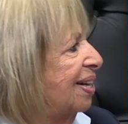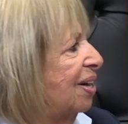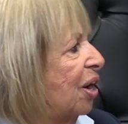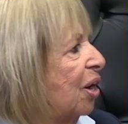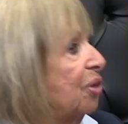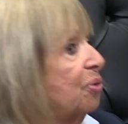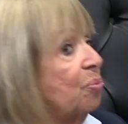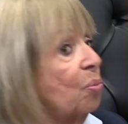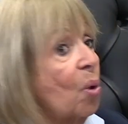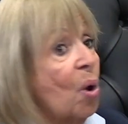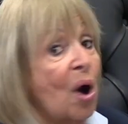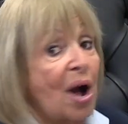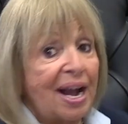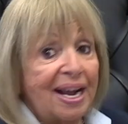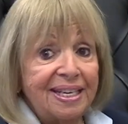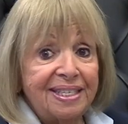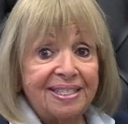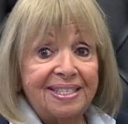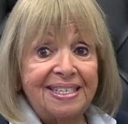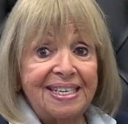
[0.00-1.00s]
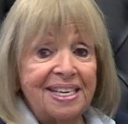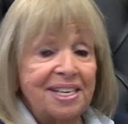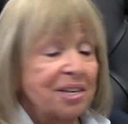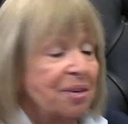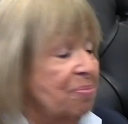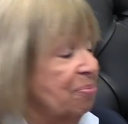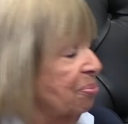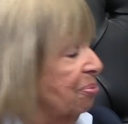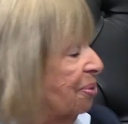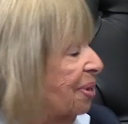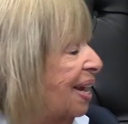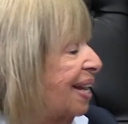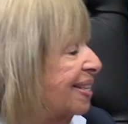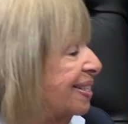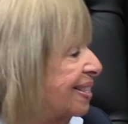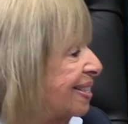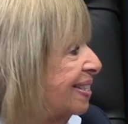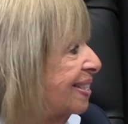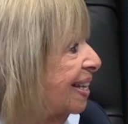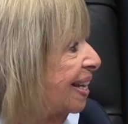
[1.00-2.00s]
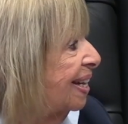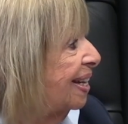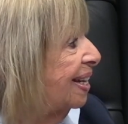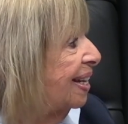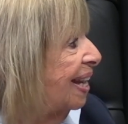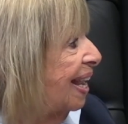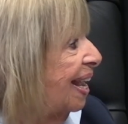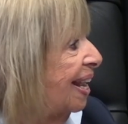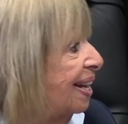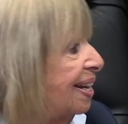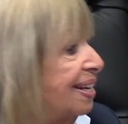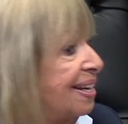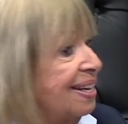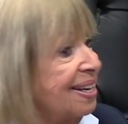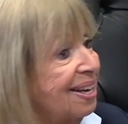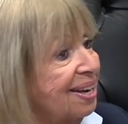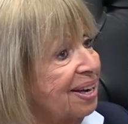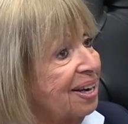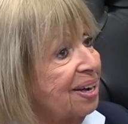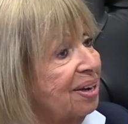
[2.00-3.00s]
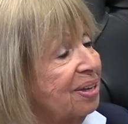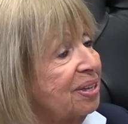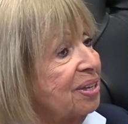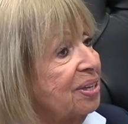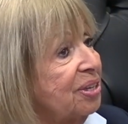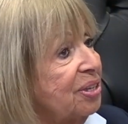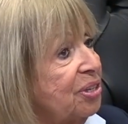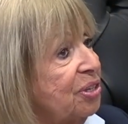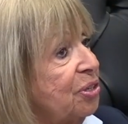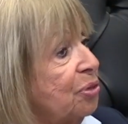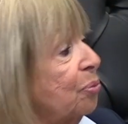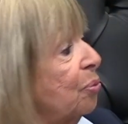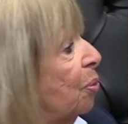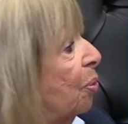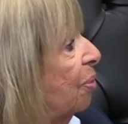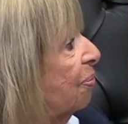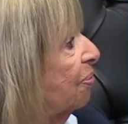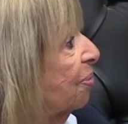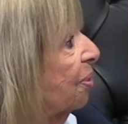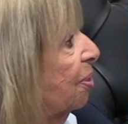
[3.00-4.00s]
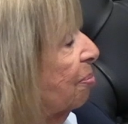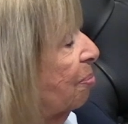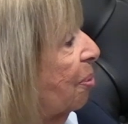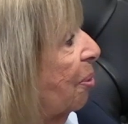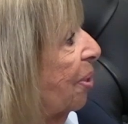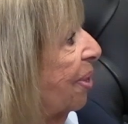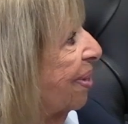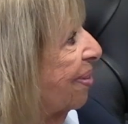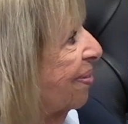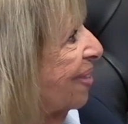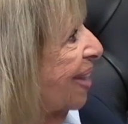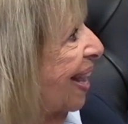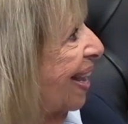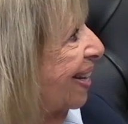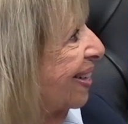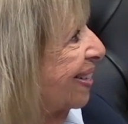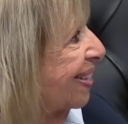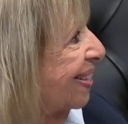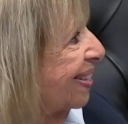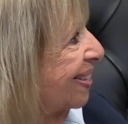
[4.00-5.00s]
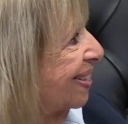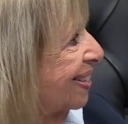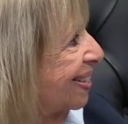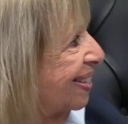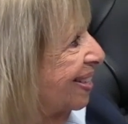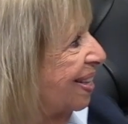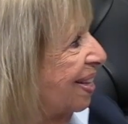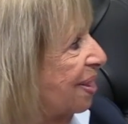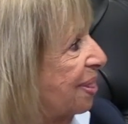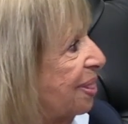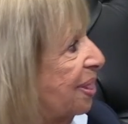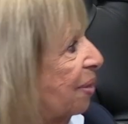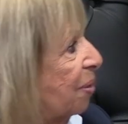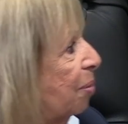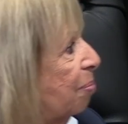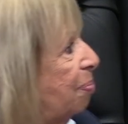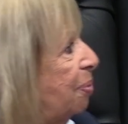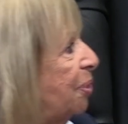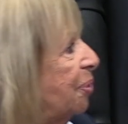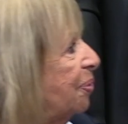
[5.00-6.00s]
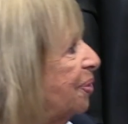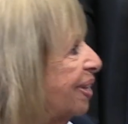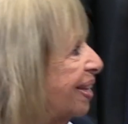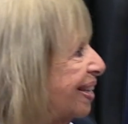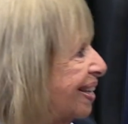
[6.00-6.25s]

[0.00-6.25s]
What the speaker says: unwind, decompress, and you offer a part of that therapeutic